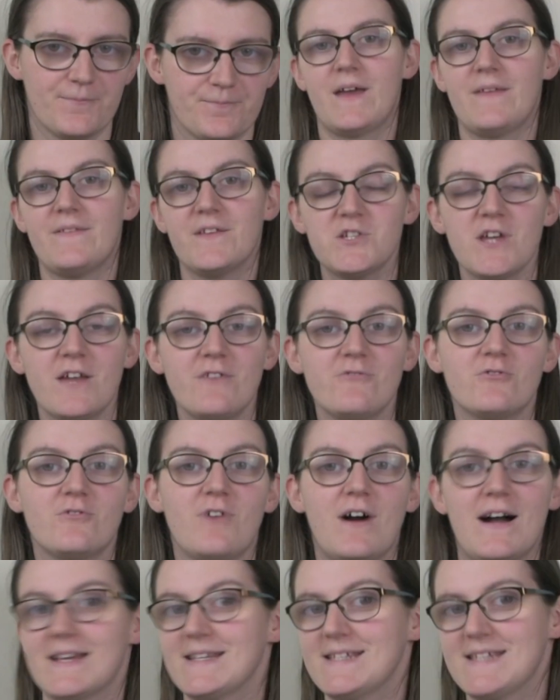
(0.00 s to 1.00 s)
And the
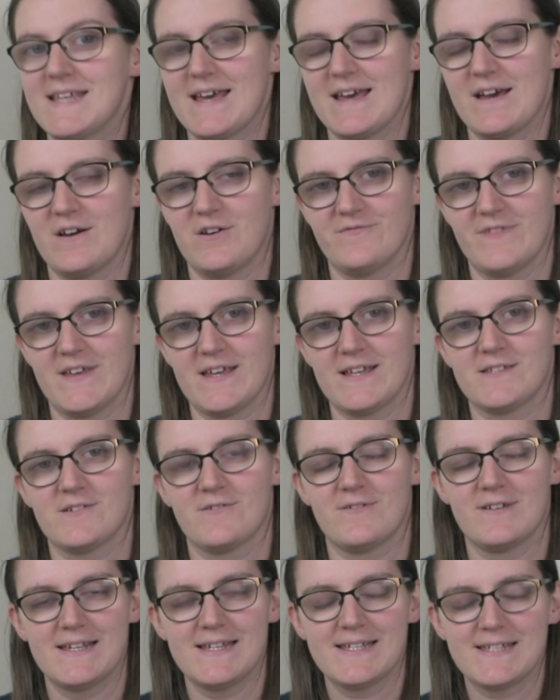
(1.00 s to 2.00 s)
general idea of this,
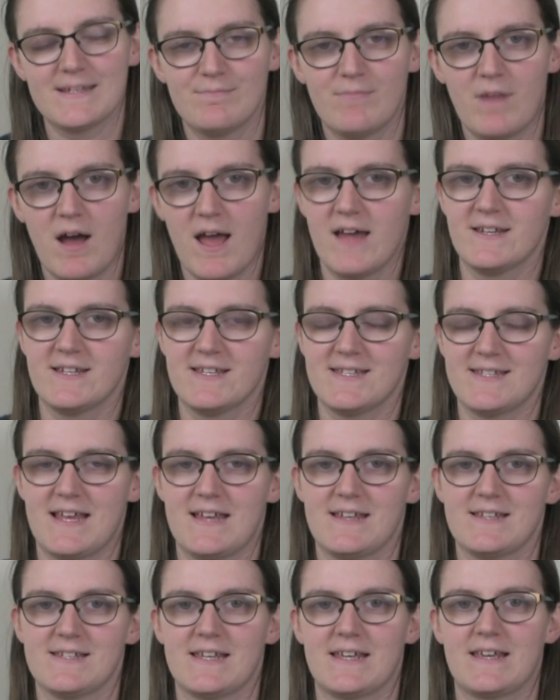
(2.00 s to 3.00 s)
or at least in my
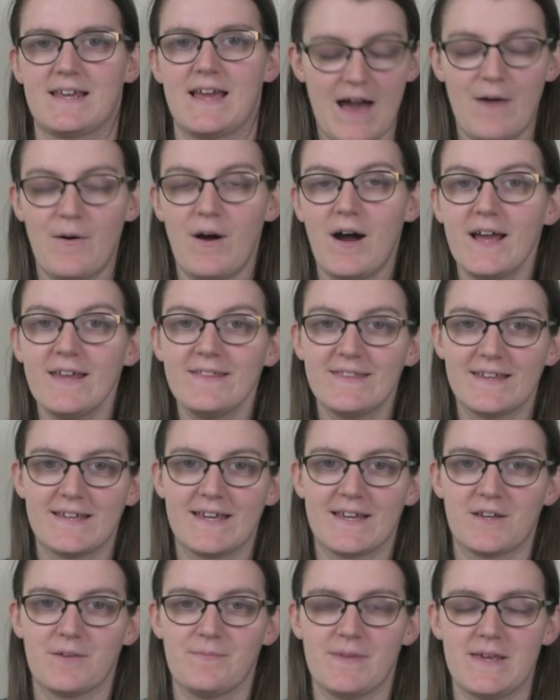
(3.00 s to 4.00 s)
understanding, how I think
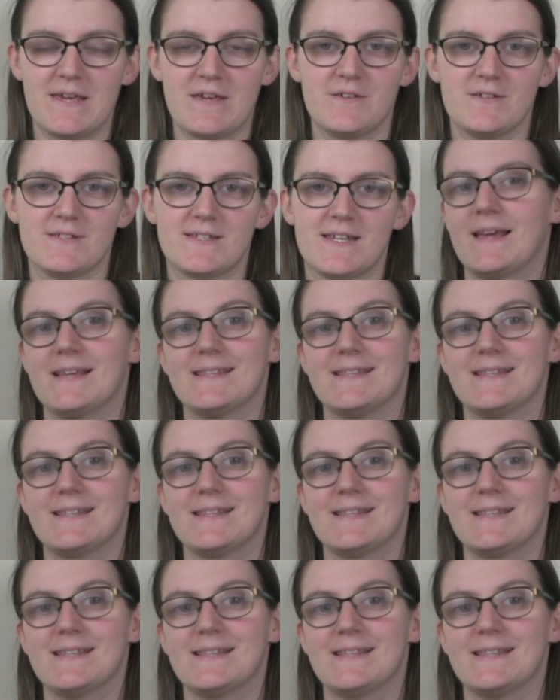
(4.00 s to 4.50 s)
it can be used,